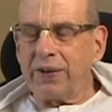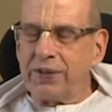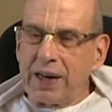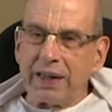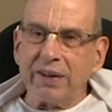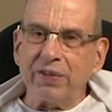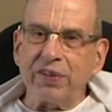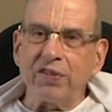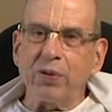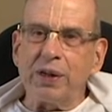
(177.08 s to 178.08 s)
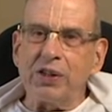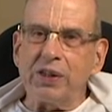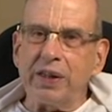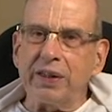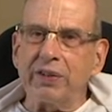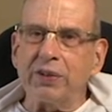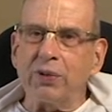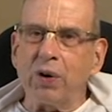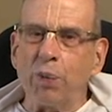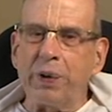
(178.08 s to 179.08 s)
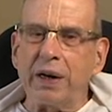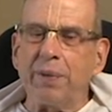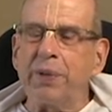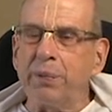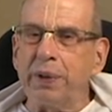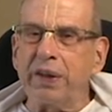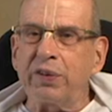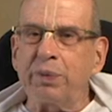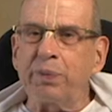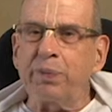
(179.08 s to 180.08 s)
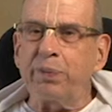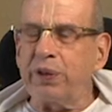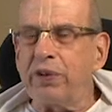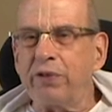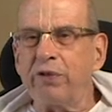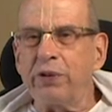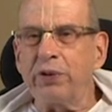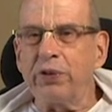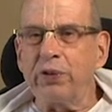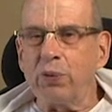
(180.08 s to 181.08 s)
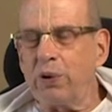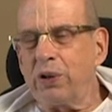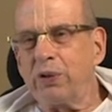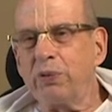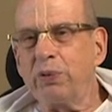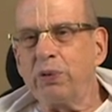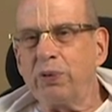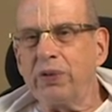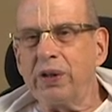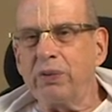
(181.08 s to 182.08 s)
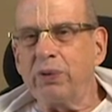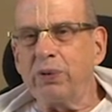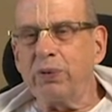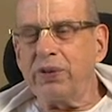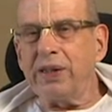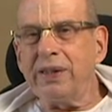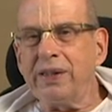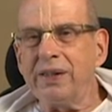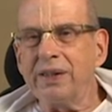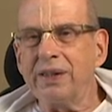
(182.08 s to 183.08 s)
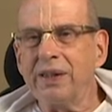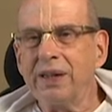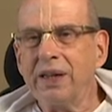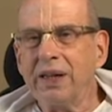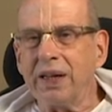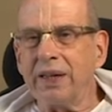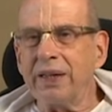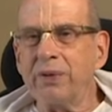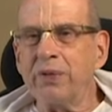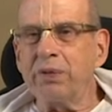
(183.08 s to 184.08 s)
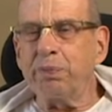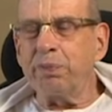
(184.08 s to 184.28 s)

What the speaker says: negative situation into opening up the biggest preaching field in the world, which was India. And he was